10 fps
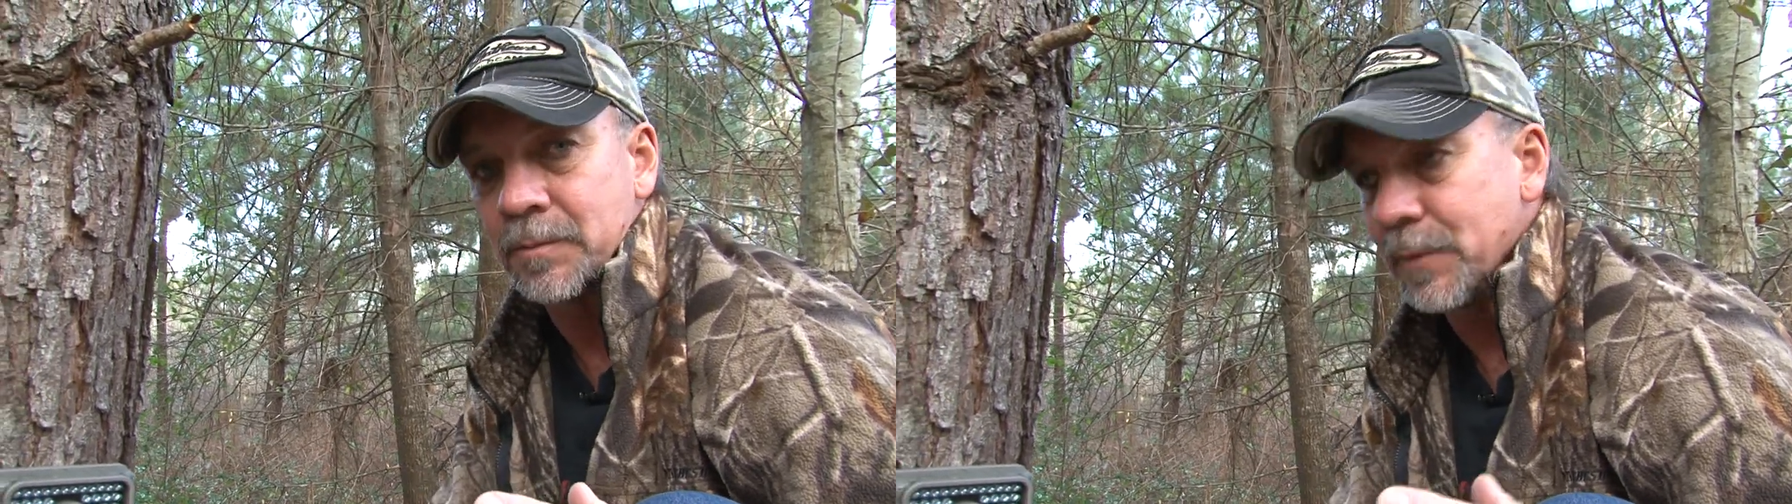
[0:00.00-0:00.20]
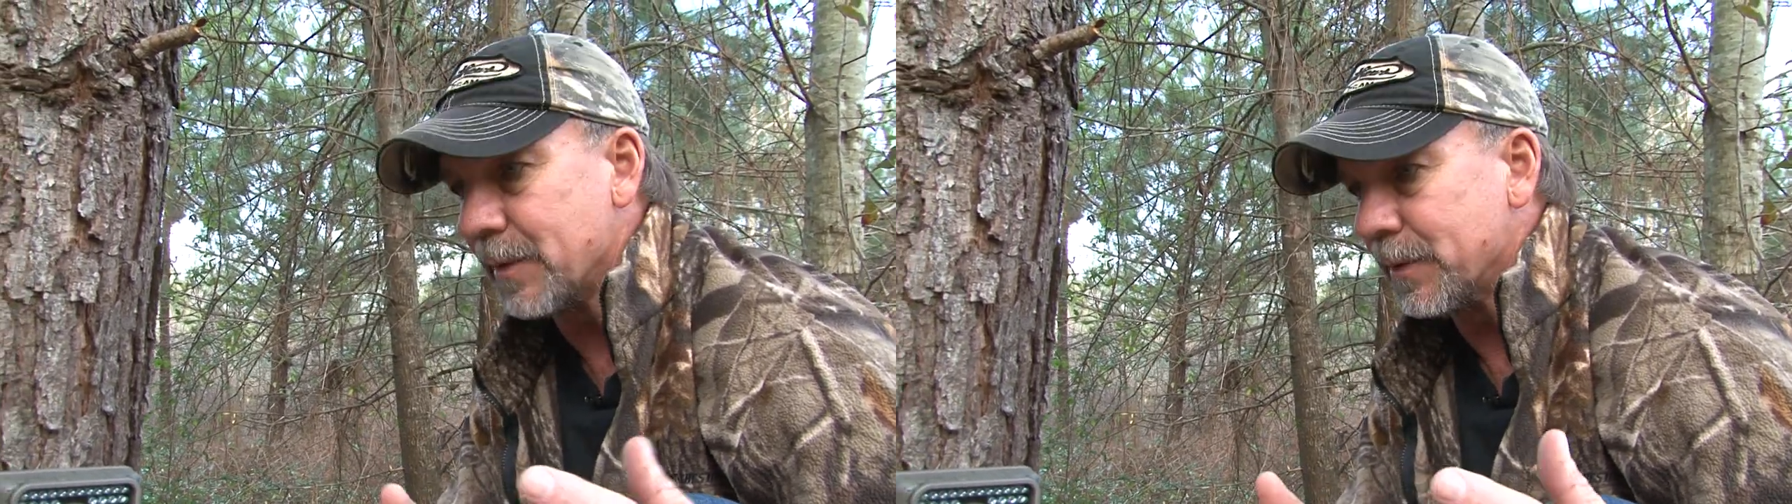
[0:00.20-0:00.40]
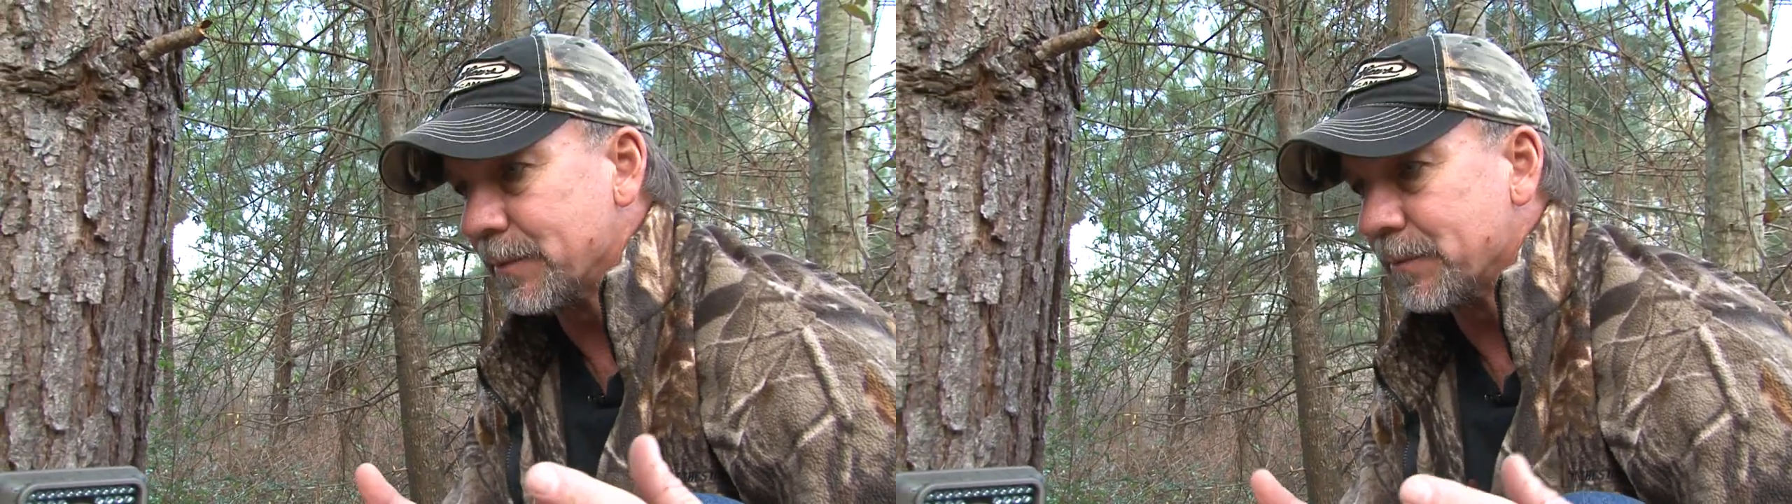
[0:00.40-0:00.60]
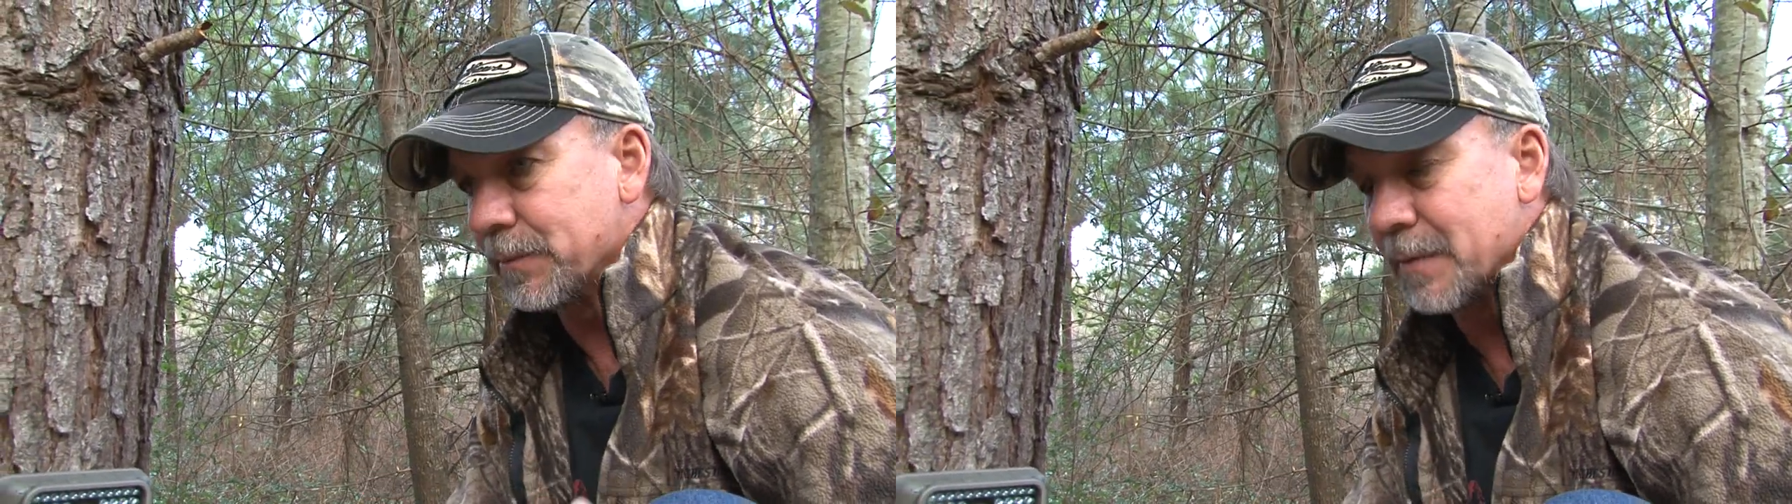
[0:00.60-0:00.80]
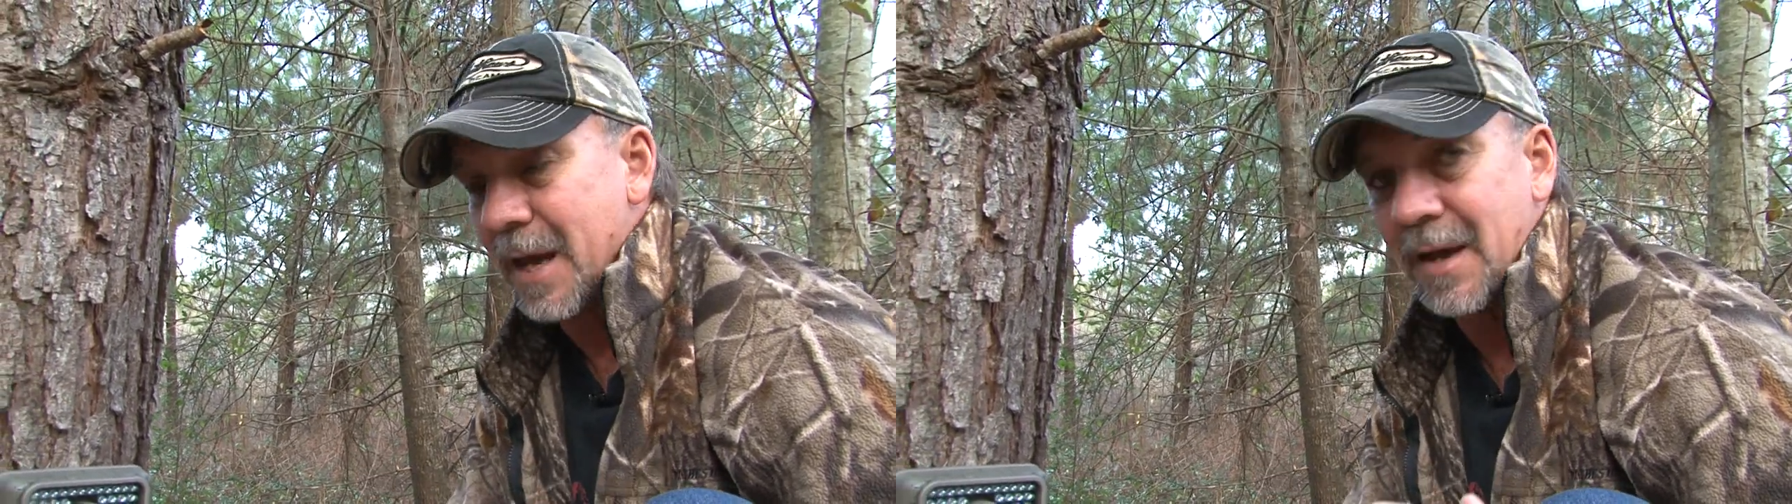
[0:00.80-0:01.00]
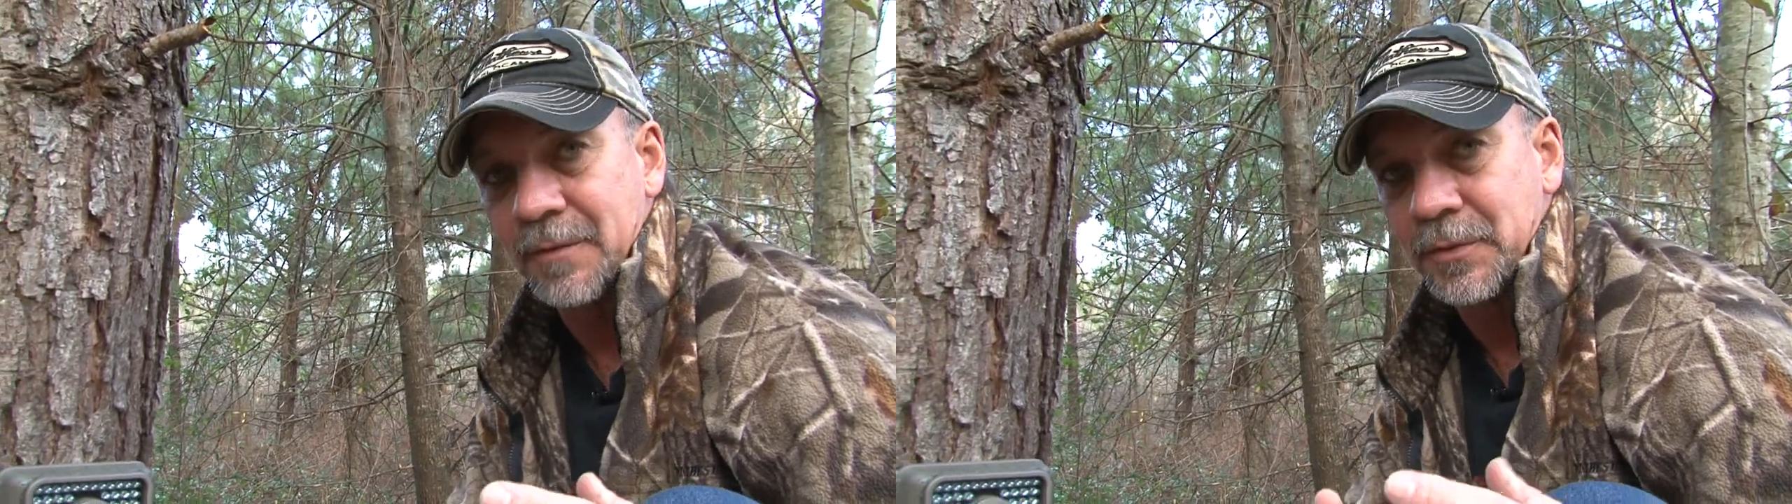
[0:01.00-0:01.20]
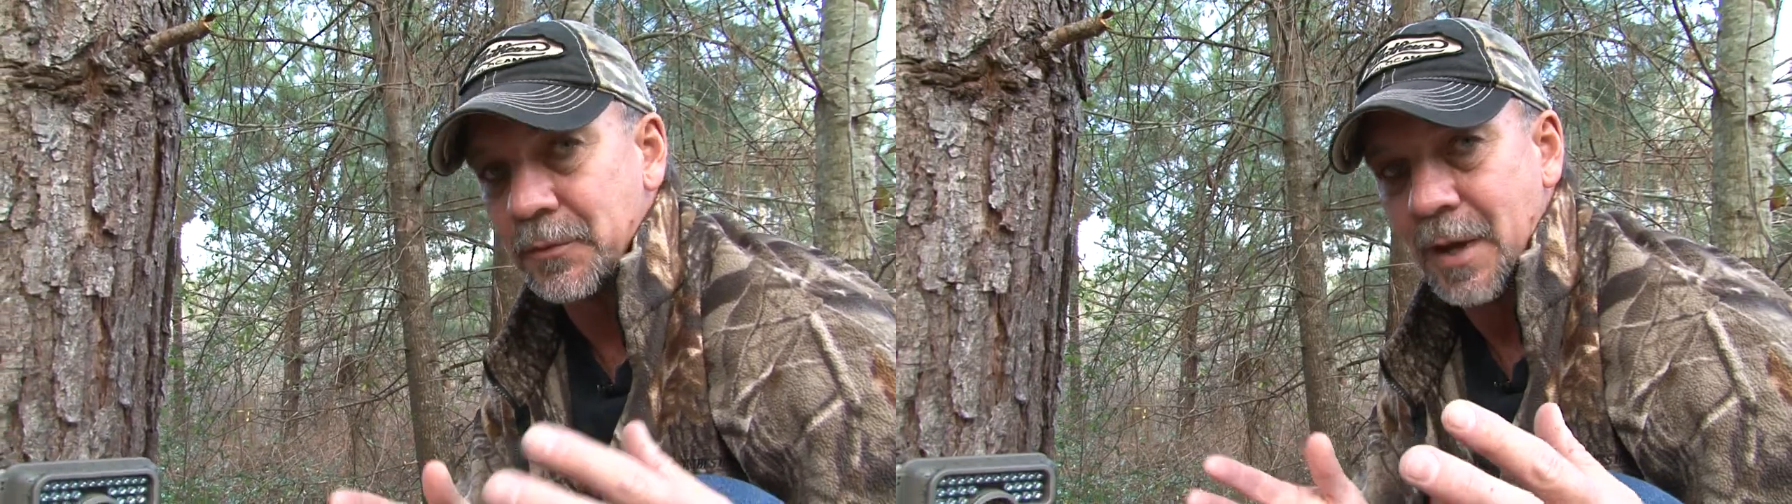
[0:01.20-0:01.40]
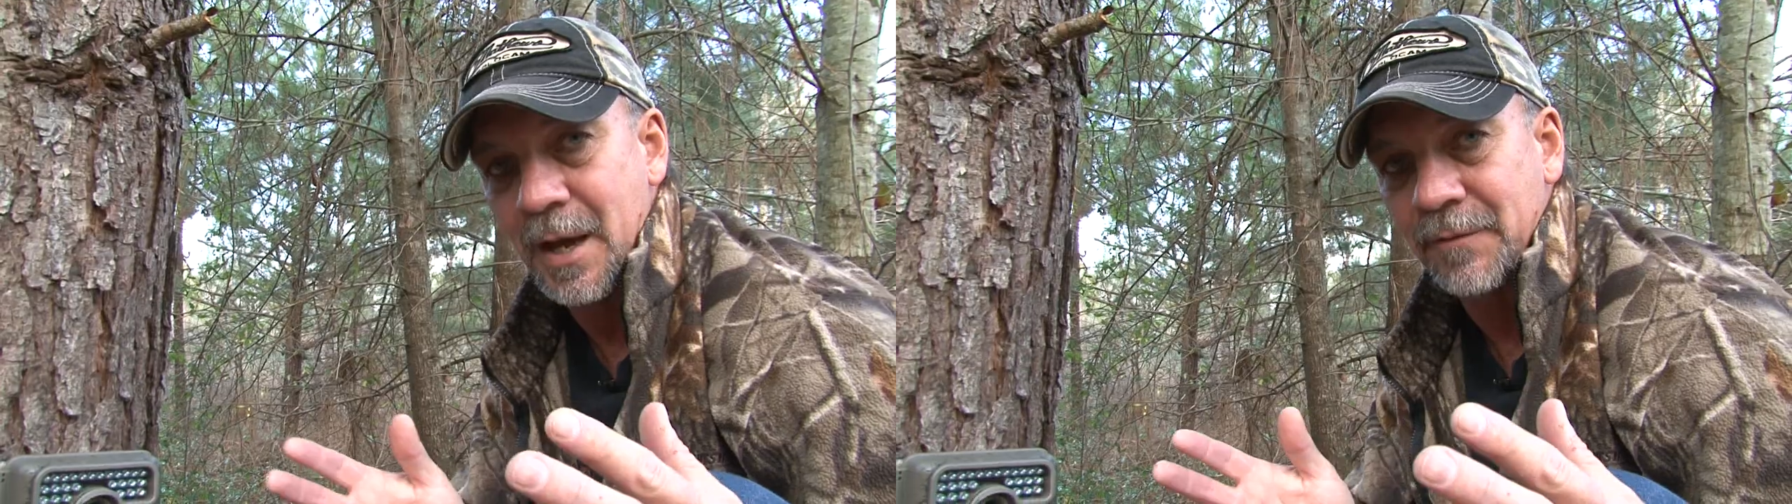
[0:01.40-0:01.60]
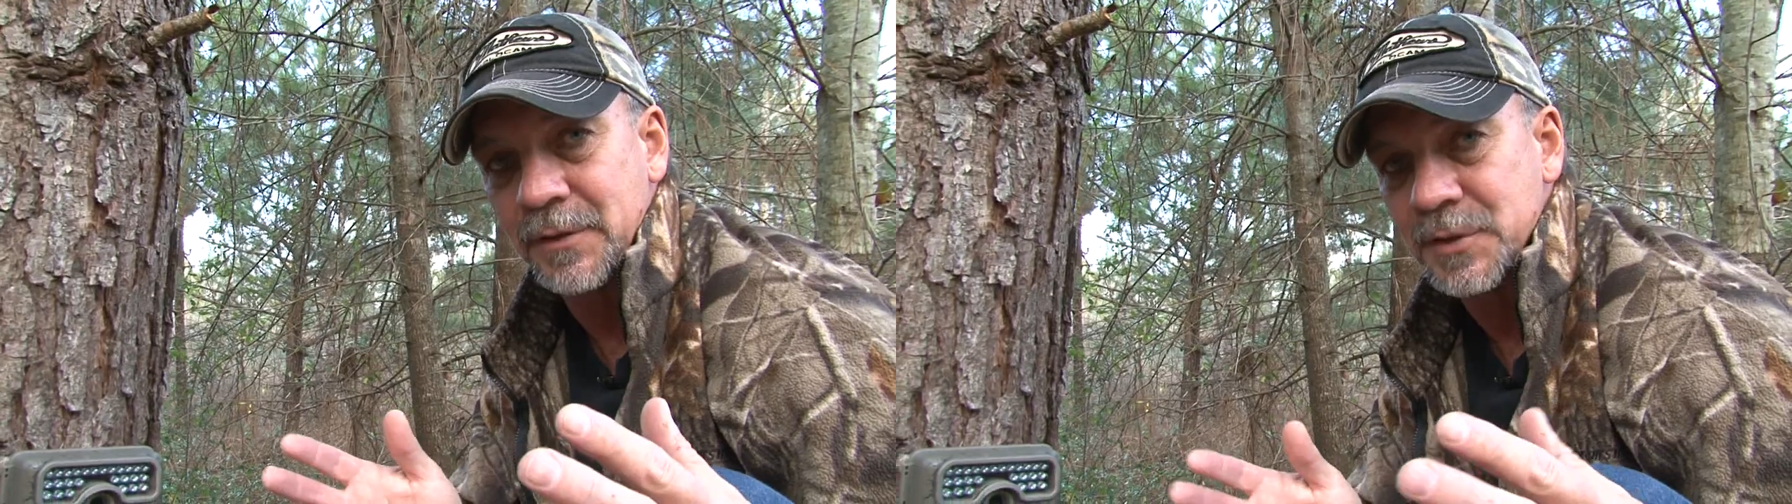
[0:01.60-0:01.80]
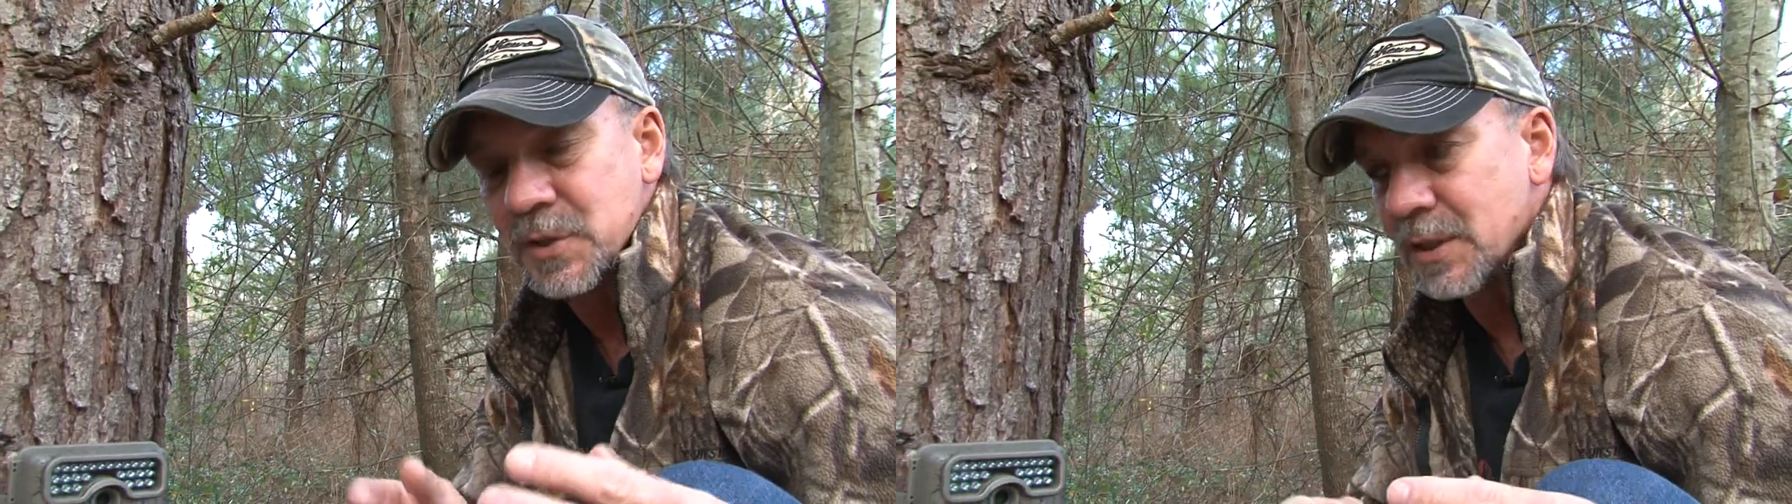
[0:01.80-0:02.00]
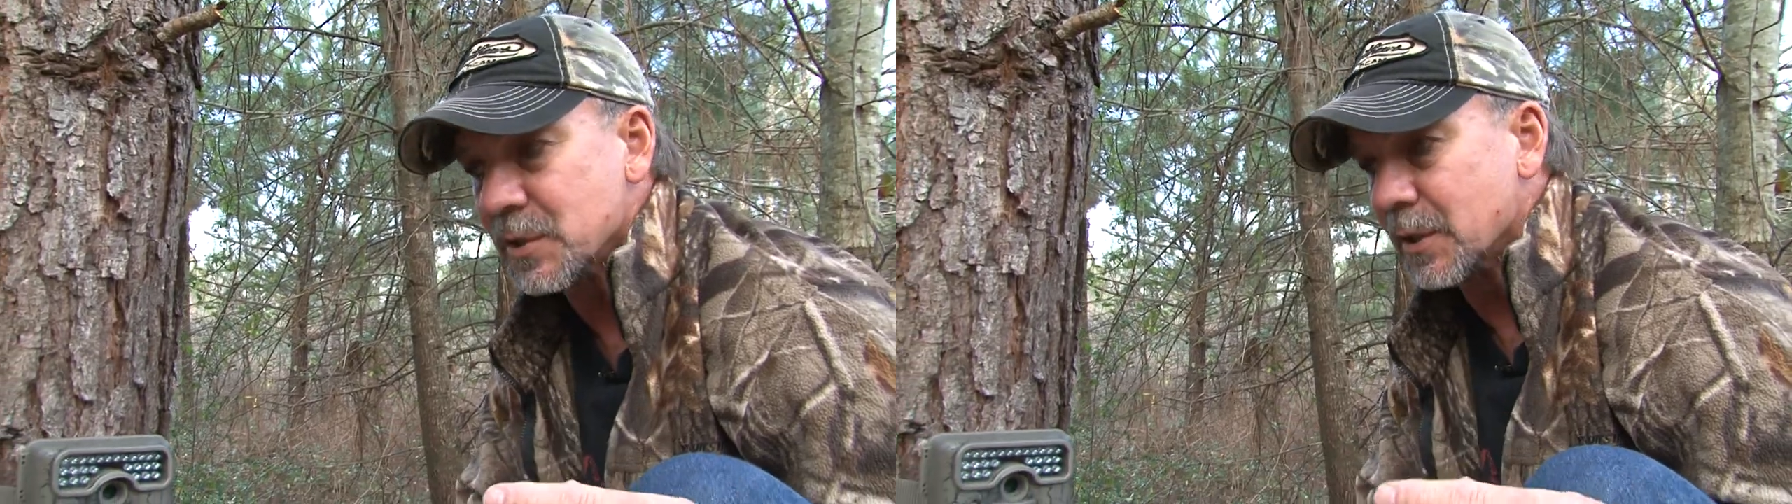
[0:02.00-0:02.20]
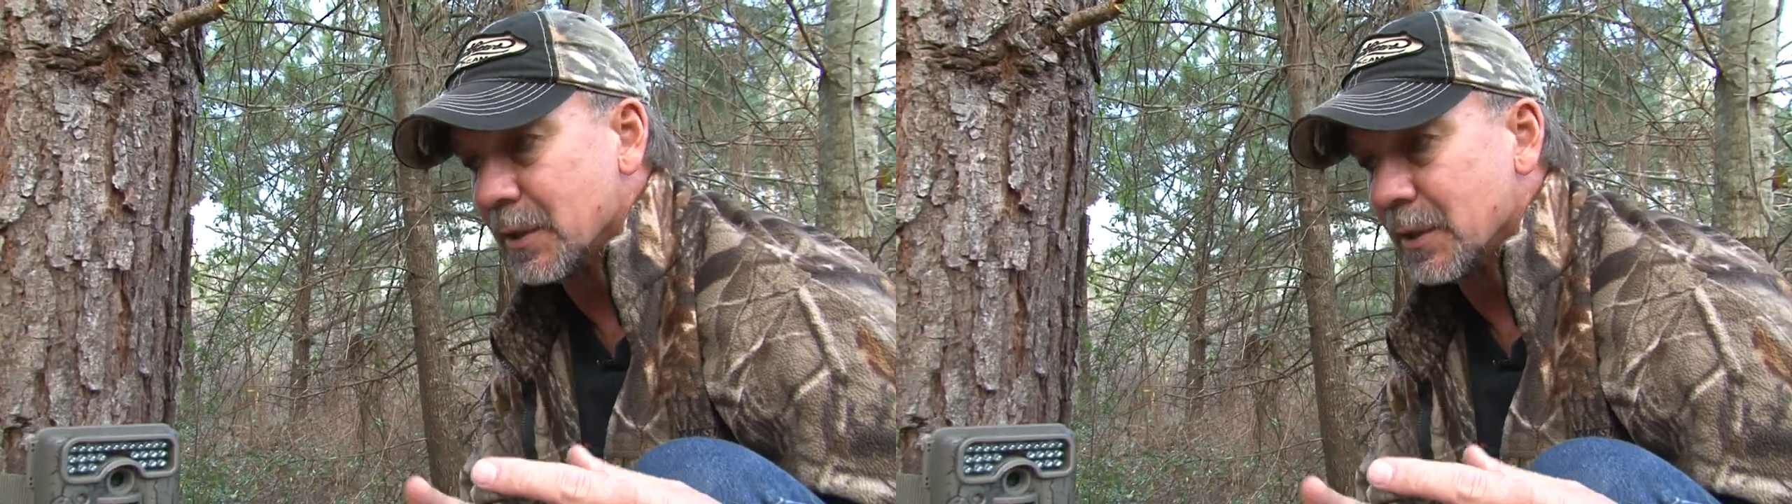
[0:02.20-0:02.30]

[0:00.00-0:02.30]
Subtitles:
maybe through half of the season,